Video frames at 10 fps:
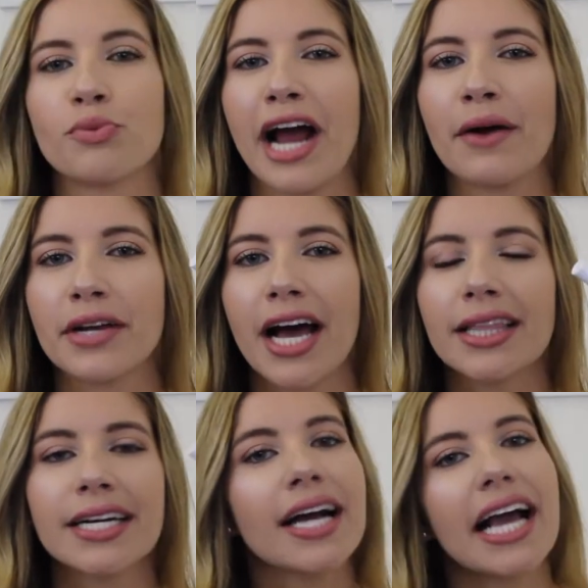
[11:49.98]
brown
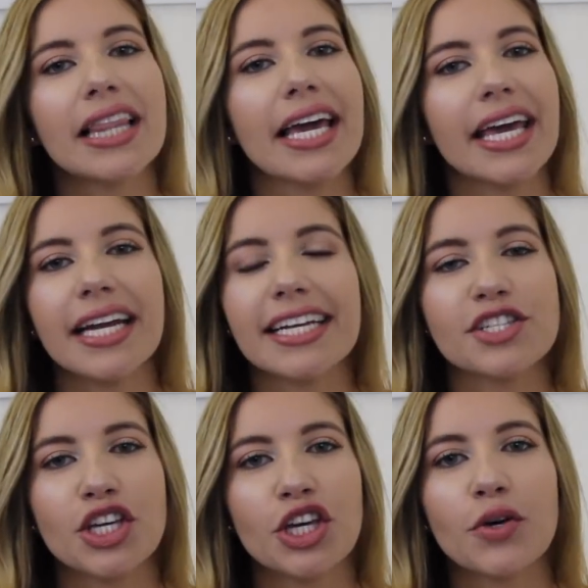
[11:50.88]
color. I like it.
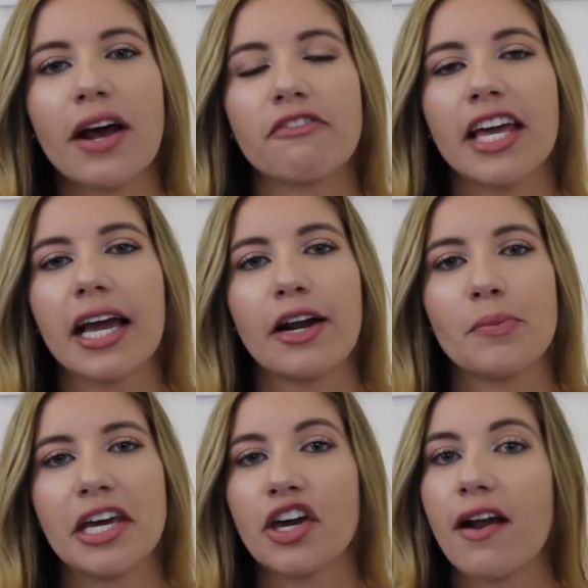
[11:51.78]
It's cute. I feel like it'll
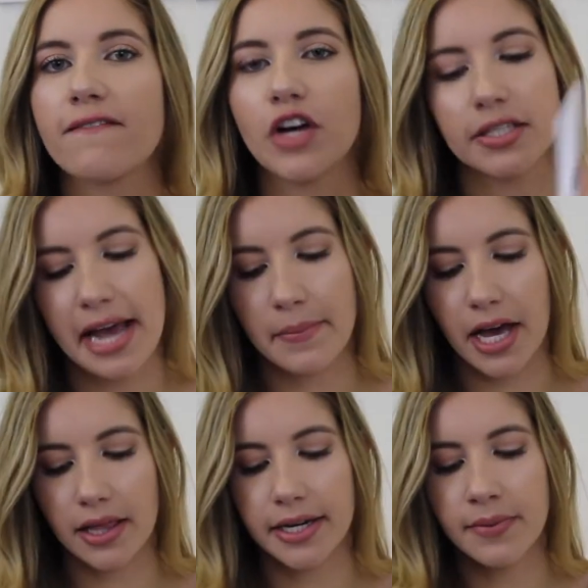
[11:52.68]
be a good fall time
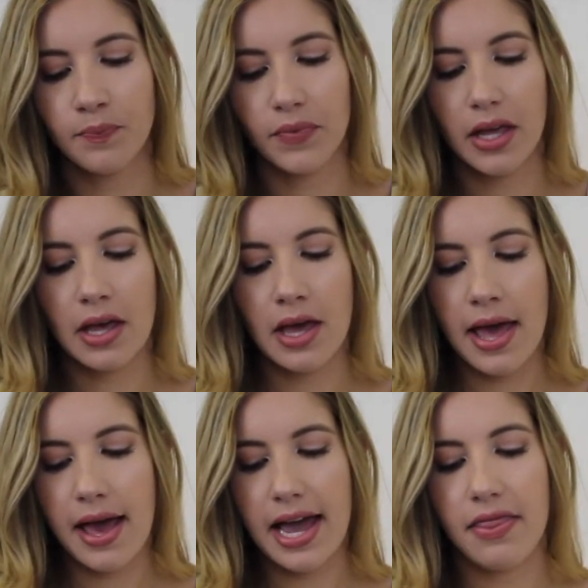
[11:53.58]
color.
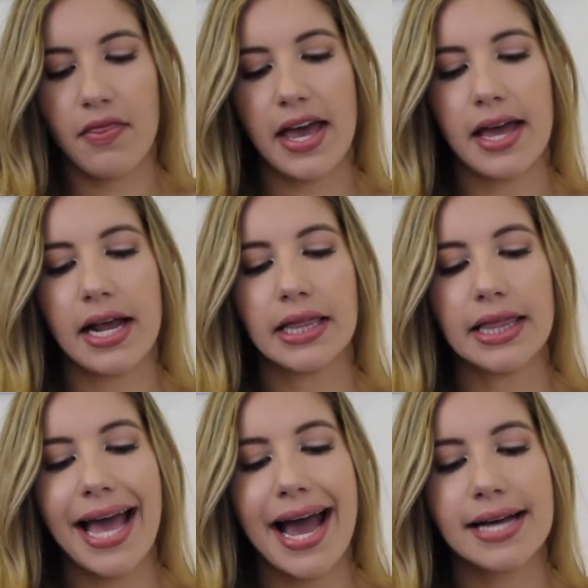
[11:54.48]
And then
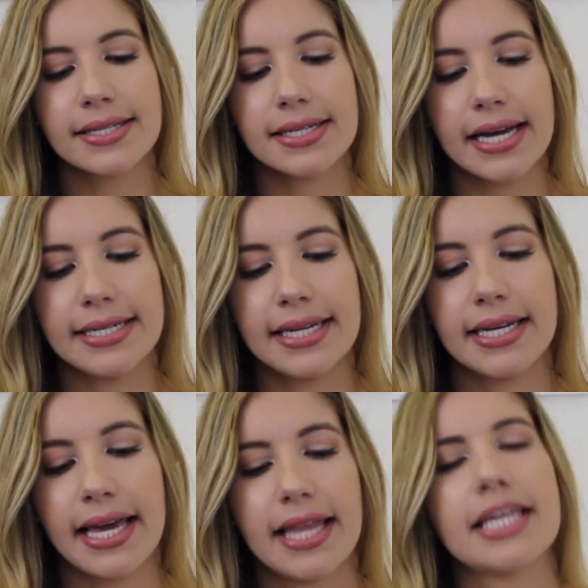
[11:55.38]
last, I did
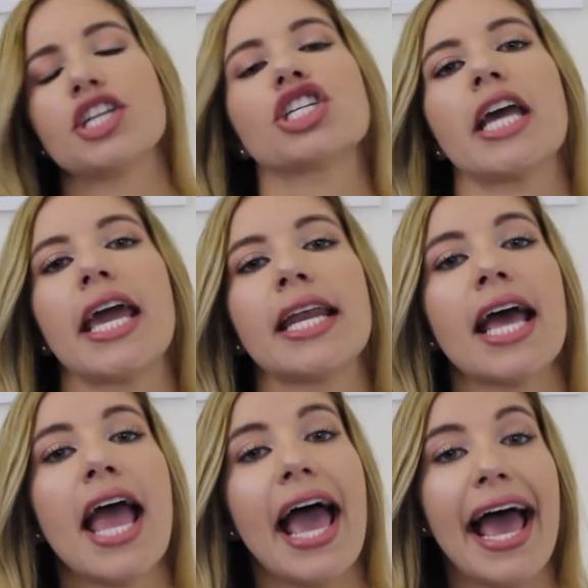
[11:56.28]
get the shade
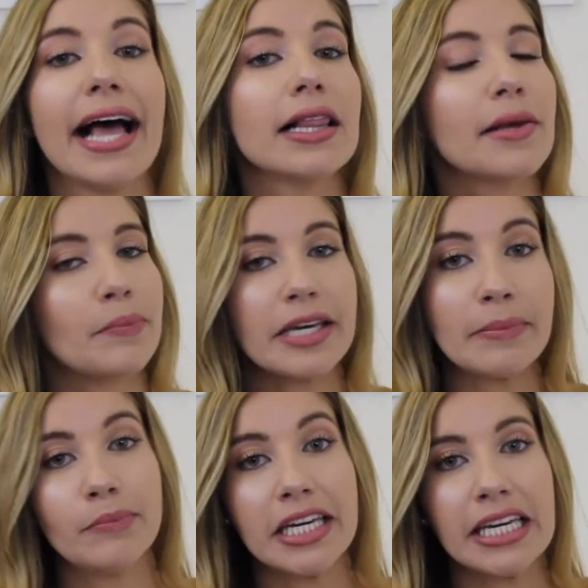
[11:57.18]

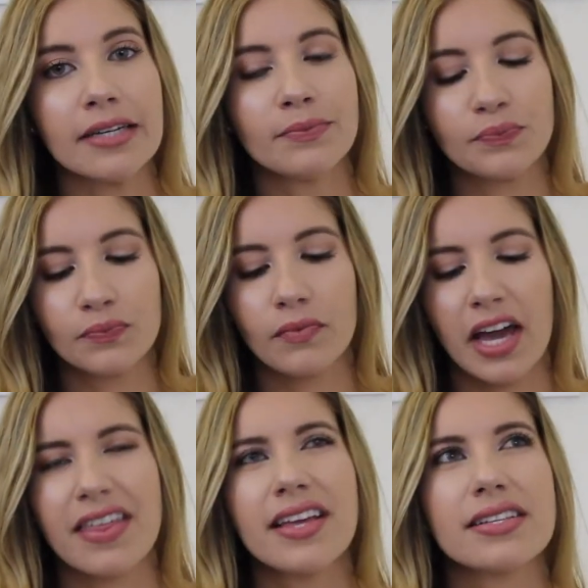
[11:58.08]
LBB.
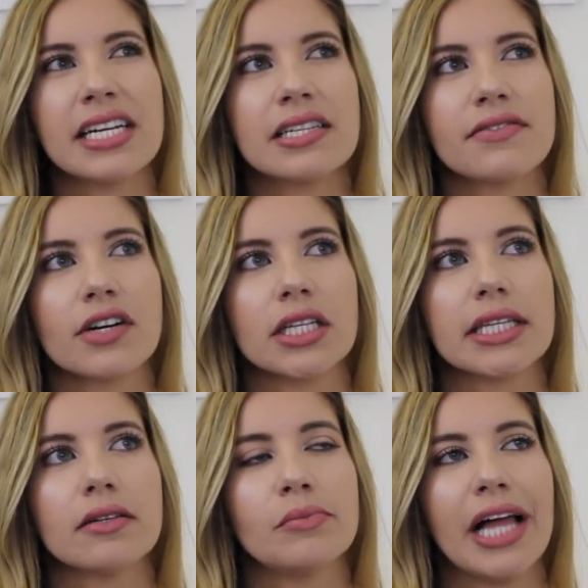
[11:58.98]
I think it stands for a
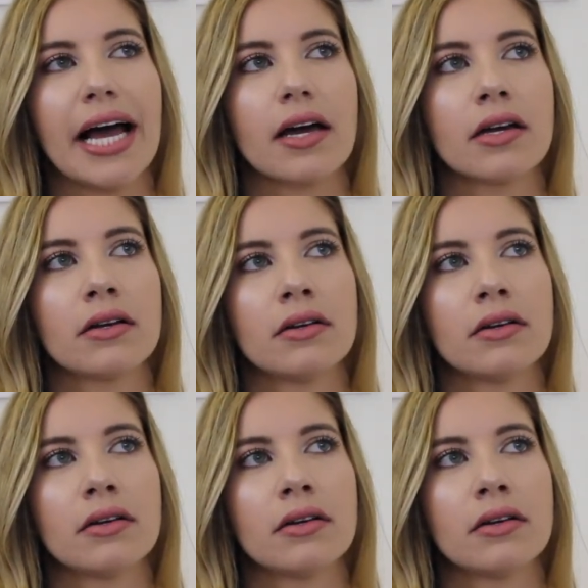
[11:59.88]
little black.